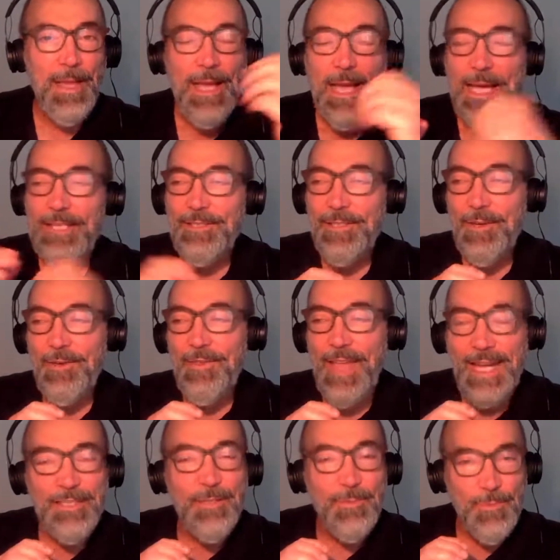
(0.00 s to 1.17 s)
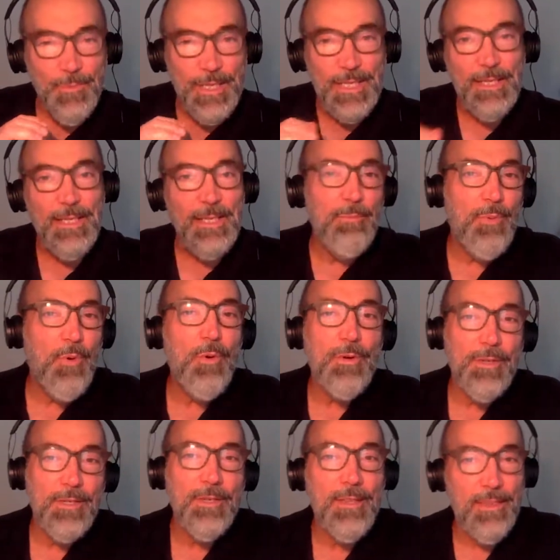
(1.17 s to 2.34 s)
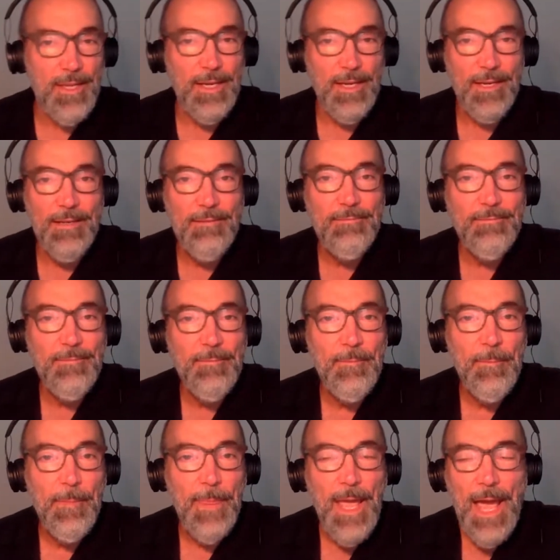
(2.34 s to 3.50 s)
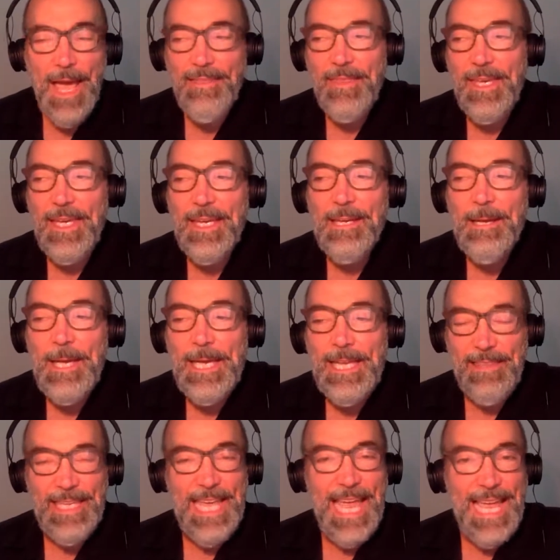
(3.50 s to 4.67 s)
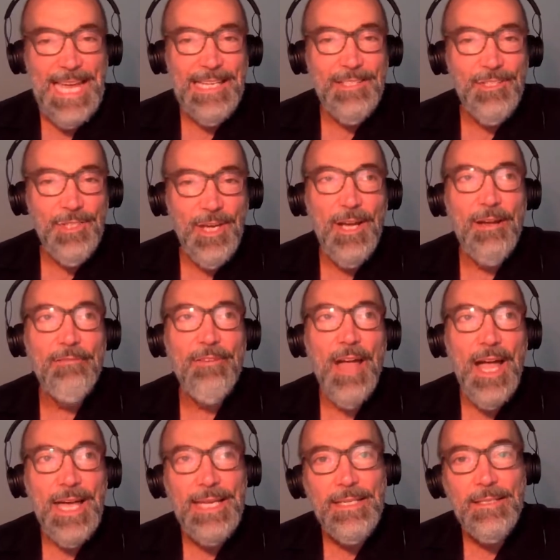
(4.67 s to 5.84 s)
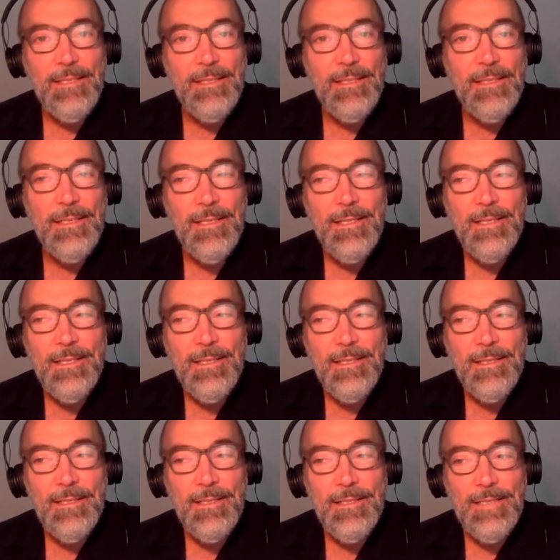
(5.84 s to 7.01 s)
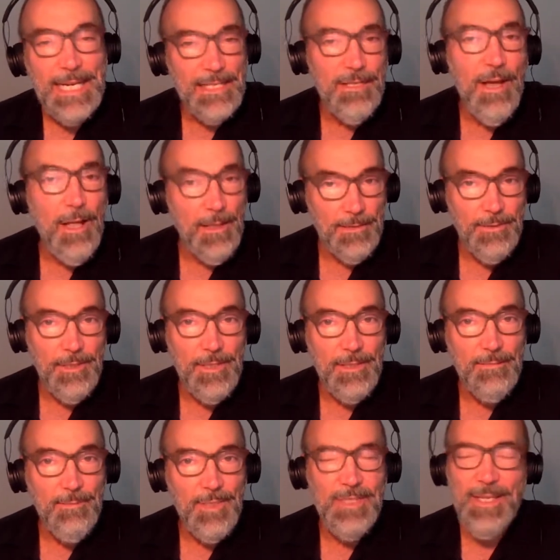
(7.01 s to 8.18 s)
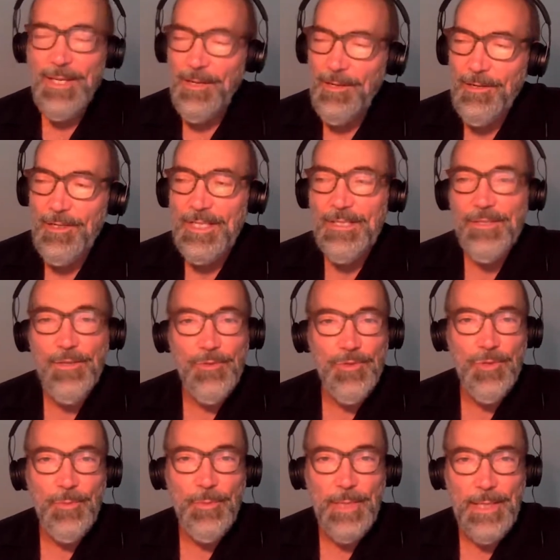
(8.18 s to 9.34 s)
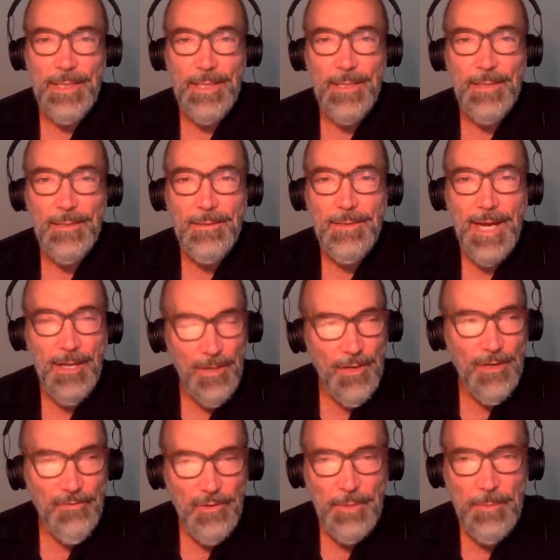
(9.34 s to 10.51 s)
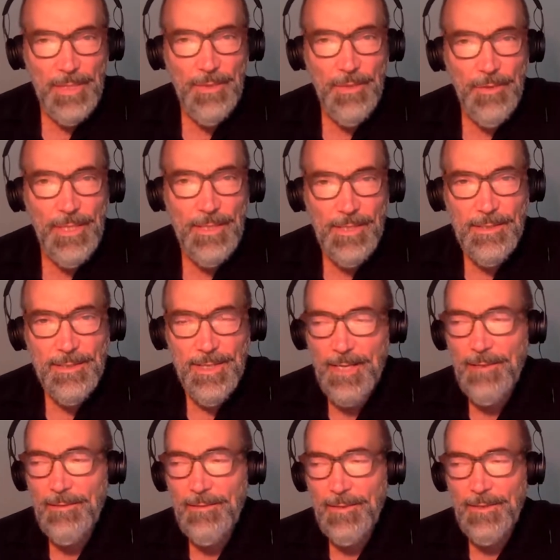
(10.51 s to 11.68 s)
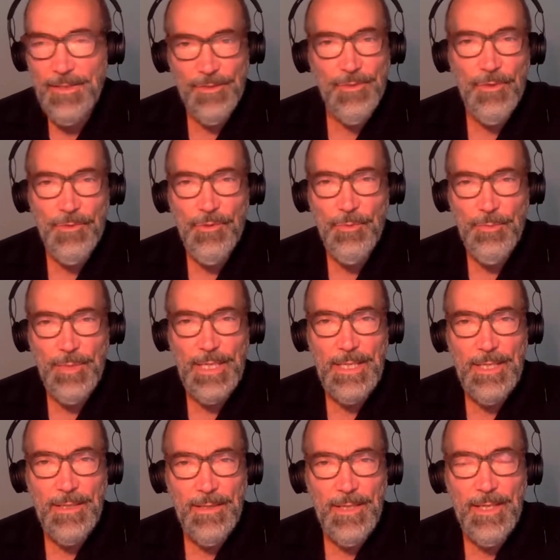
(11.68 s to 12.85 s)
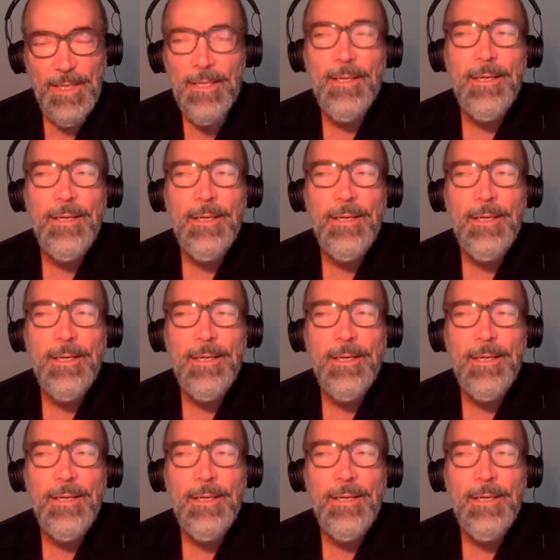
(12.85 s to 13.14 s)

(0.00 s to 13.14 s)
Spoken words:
And so that's a really important thing. I think in the age of heightened technology, particularly social media, How long have we been doing this now? The social media thing.